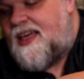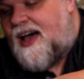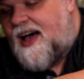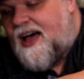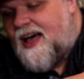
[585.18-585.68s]

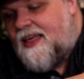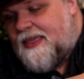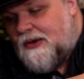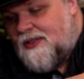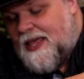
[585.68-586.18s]

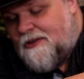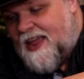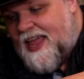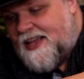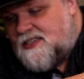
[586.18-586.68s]
they will lay
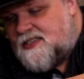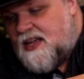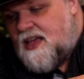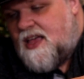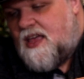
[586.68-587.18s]
their
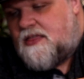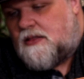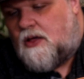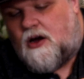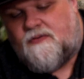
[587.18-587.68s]
eggs. The
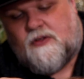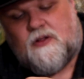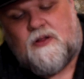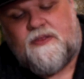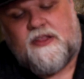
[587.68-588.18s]

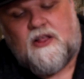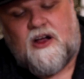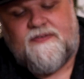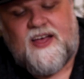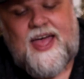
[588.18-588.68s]

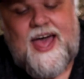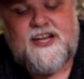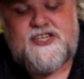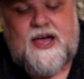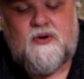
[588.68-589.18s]
larvae
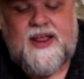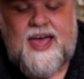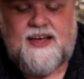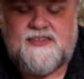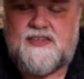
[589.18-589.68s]
hatch out
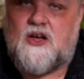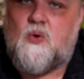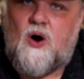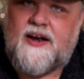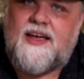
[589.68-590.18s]
as
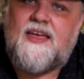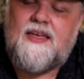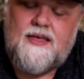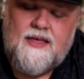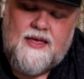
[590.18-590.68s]

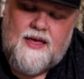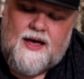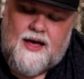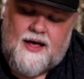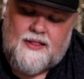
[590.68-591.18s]
aquatic
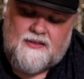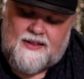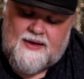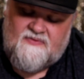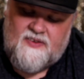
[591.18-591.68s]

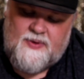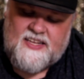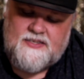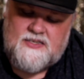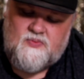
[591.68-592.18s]
little
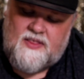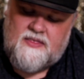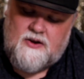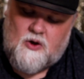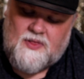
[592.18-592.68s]
amphibians
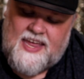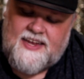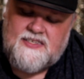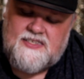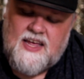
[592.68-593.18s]
with no
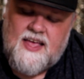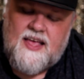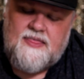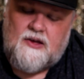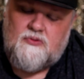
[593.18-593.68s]
legs.
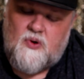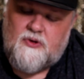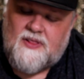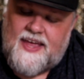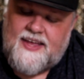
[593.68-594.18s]
They grow
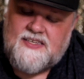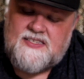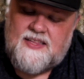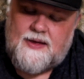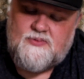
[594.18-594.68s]
their
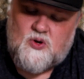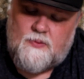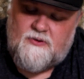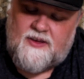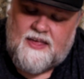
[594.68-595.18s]
legs, they
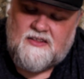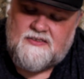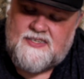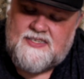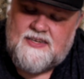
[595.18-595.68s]
absorb their
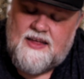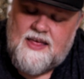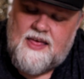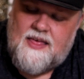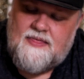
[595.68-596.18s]
gills,
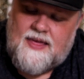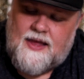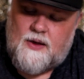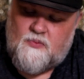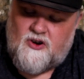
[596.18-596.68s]

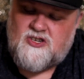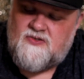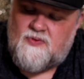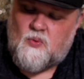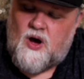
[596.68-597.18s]
They
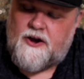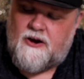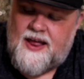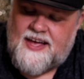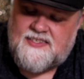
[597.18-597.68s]
emerge from the
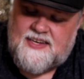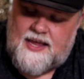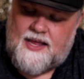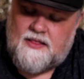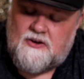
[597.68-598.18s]
water as
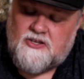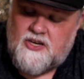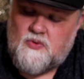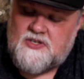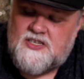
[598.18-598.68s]
a little
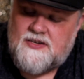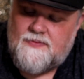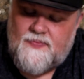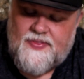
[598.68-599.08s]
newt,